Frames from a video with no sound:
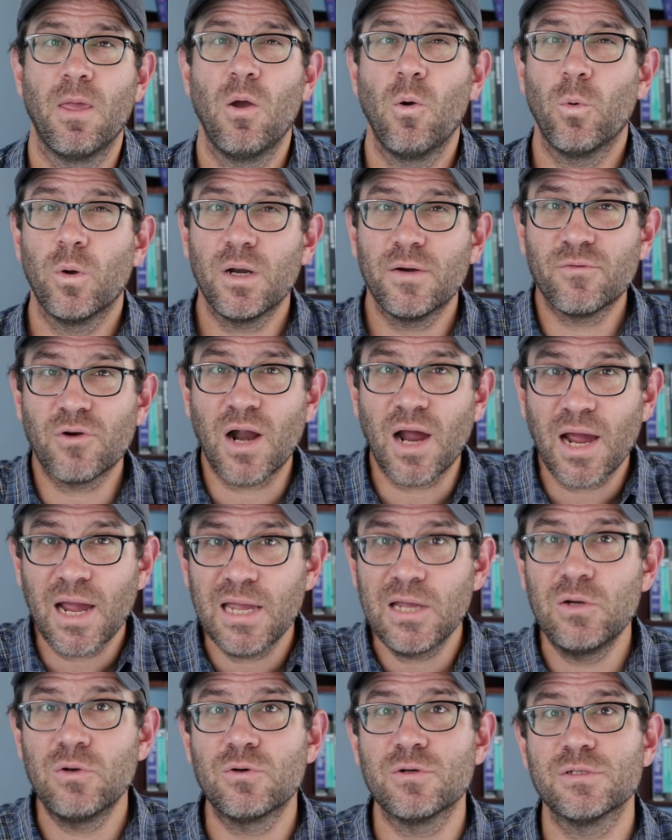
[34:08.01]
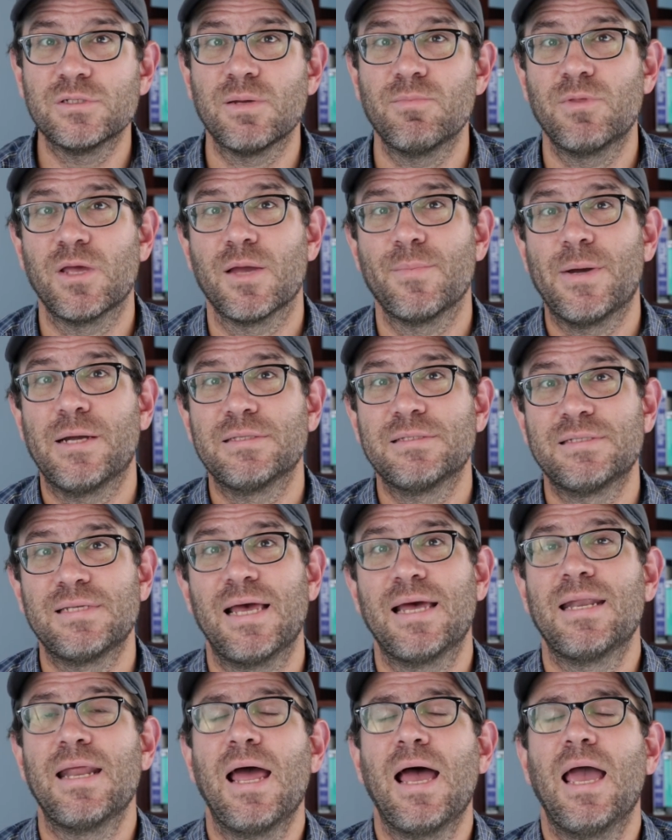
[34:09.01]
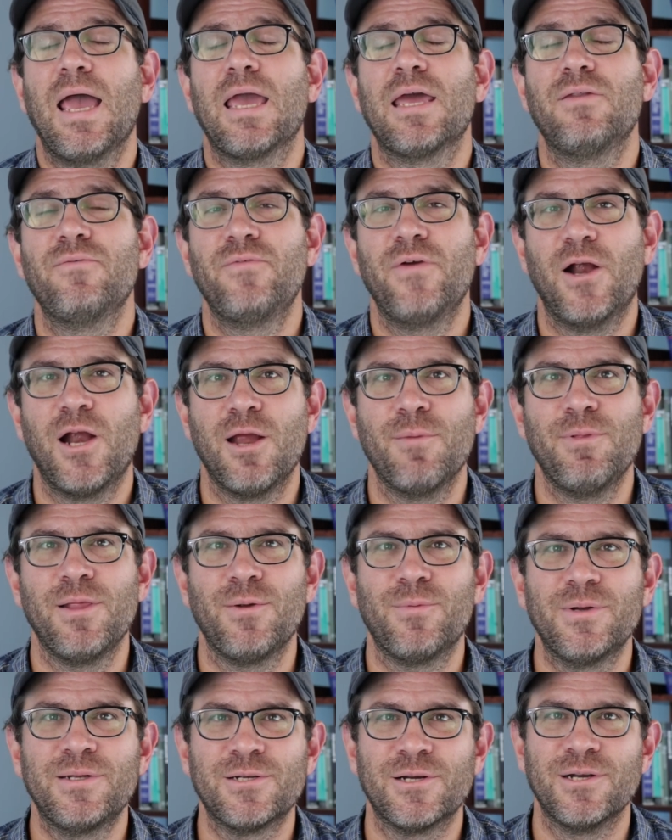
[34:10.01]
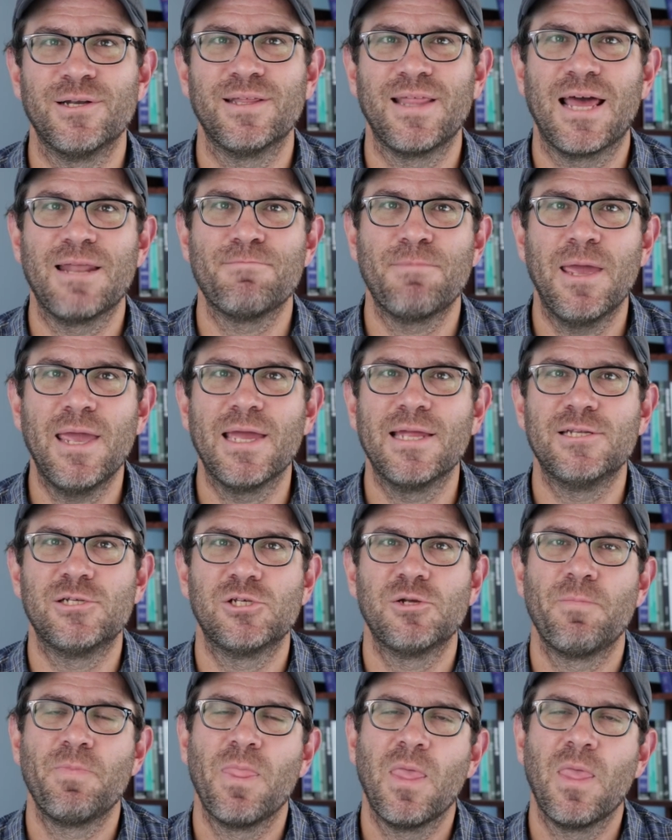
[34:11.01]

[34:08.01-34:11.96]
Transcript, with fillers: Whenever I Google something about SED, I invariably return to that page.